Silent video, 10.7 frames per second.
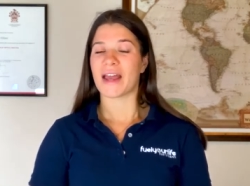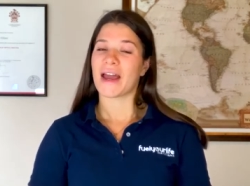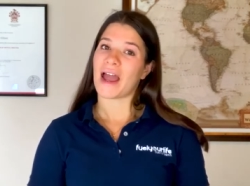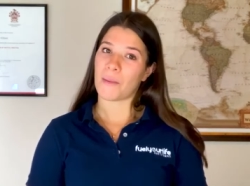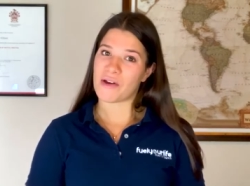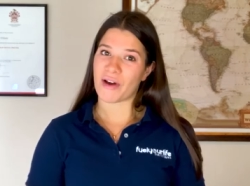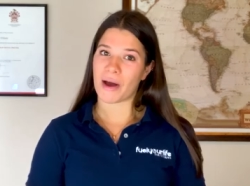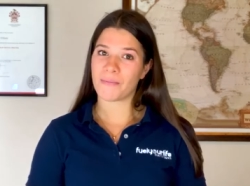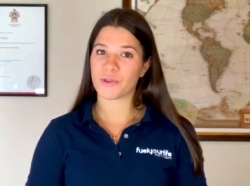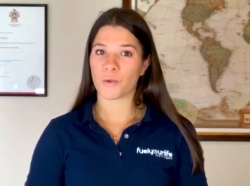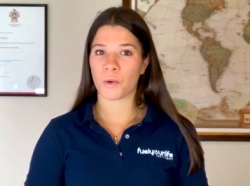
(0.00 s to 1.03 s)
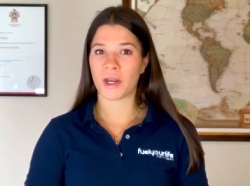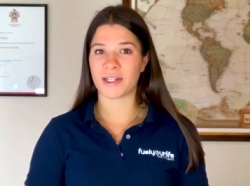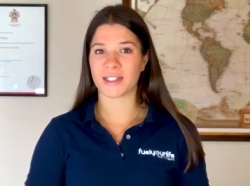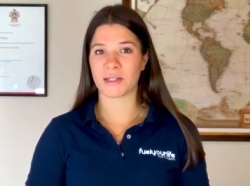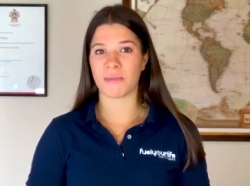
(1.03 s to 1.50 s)
However, when it
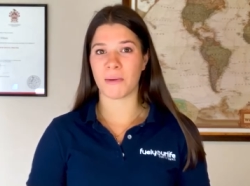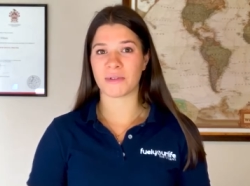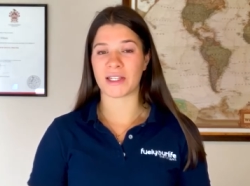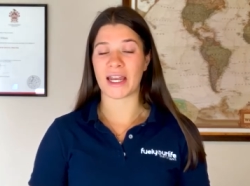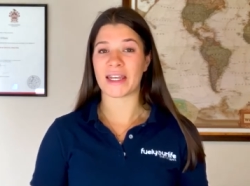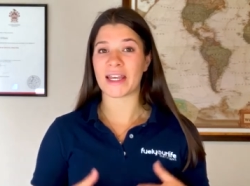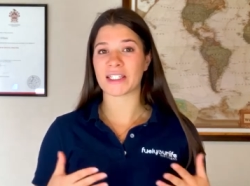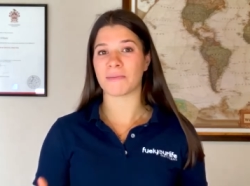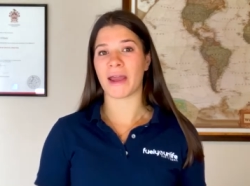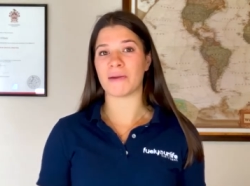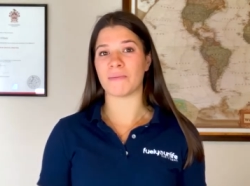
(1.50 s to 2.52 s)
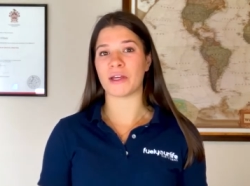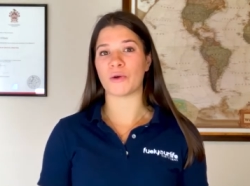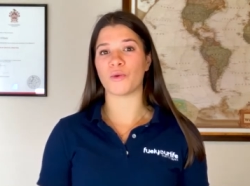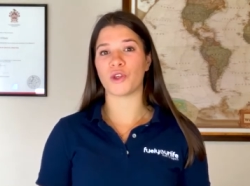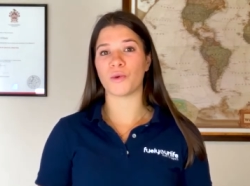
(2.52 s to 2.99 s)
does come up to that next main
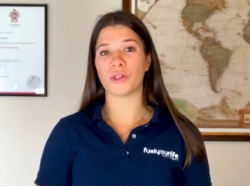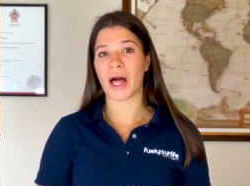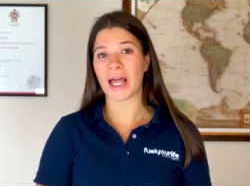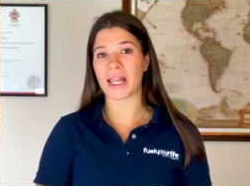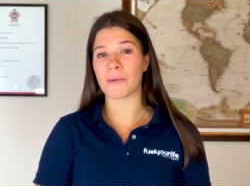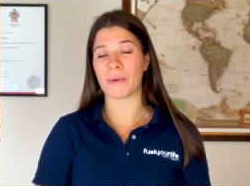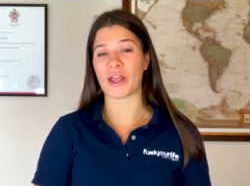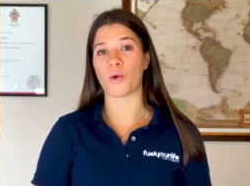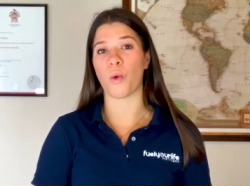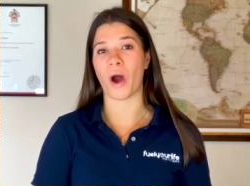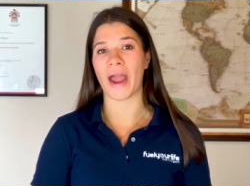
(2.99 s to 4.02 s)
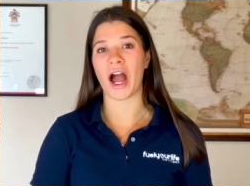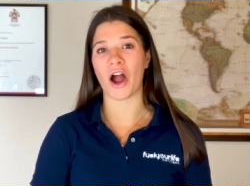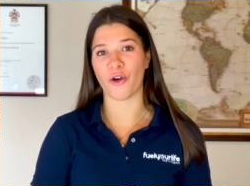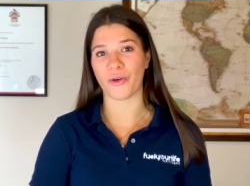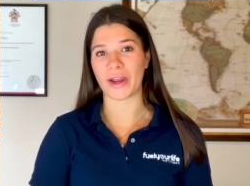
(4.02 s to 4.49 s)
meal, you will likely be quite
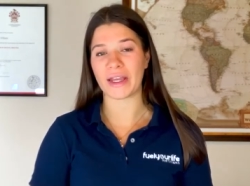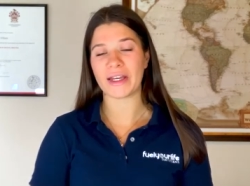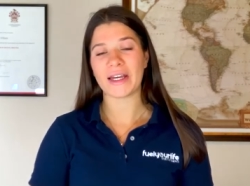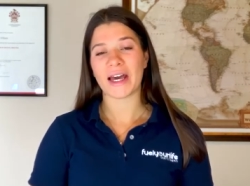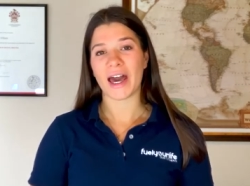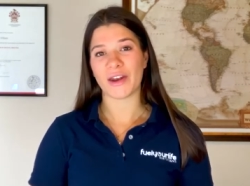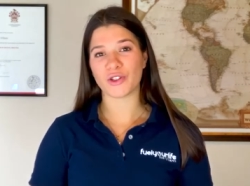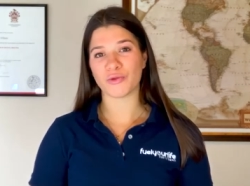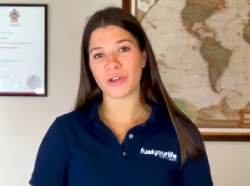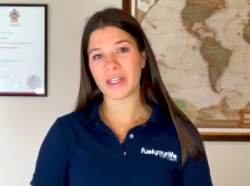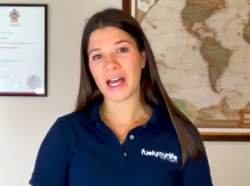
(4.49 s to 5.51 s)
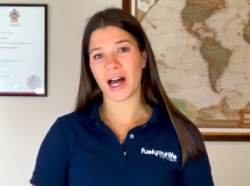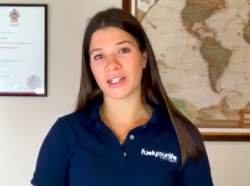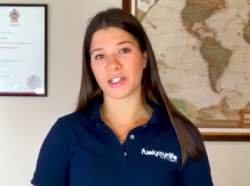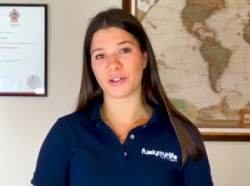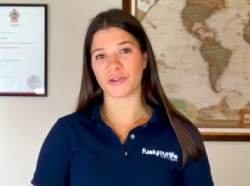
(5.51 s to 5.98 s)
hungry, and it's really
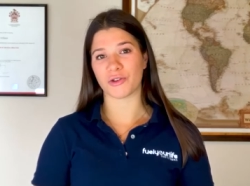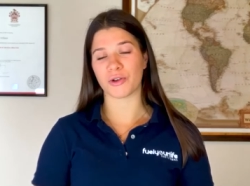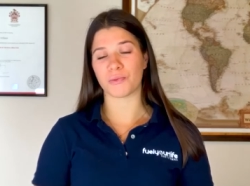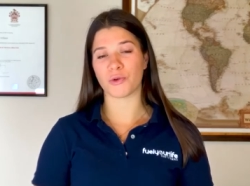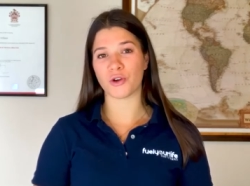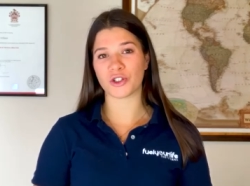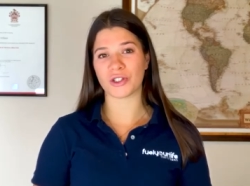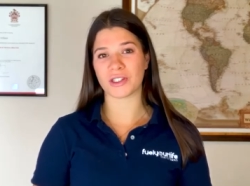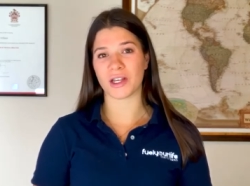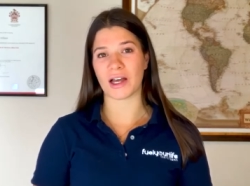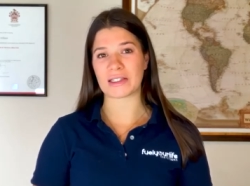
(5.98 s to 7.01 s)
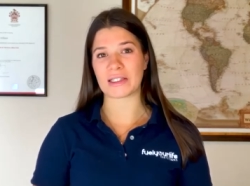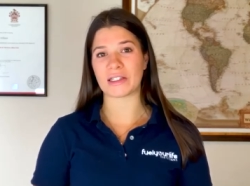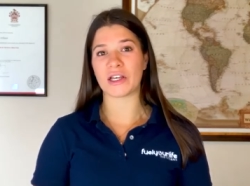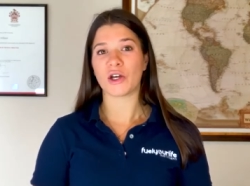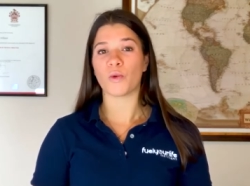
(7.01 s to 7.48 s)
hard to control your portion sizes
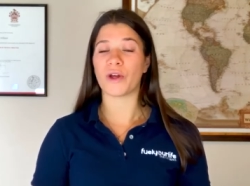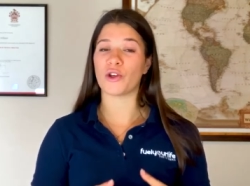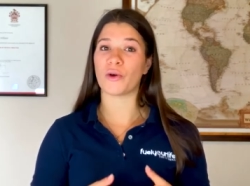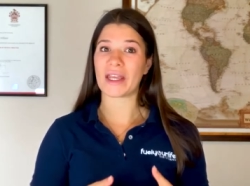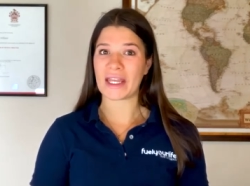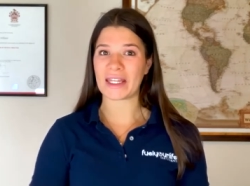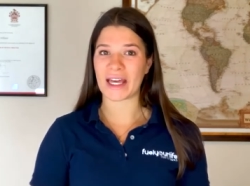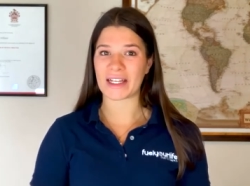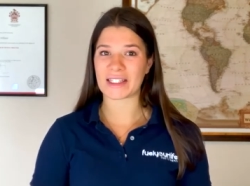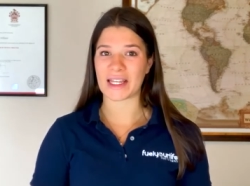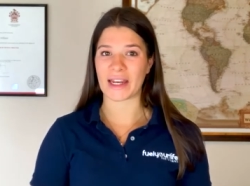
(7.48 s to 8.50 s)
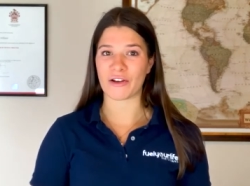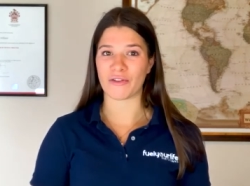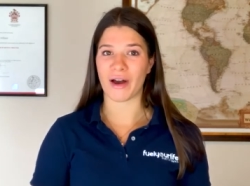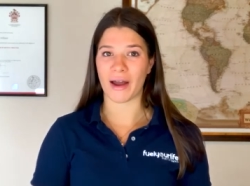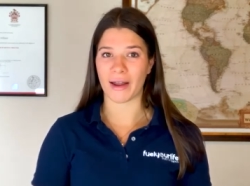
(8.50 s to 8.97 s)
when you're in that state
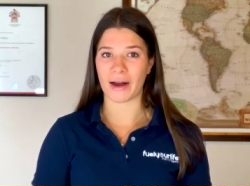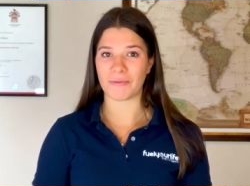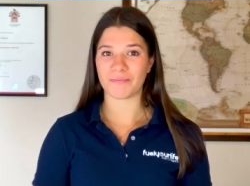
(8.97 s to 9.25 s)
of hunger.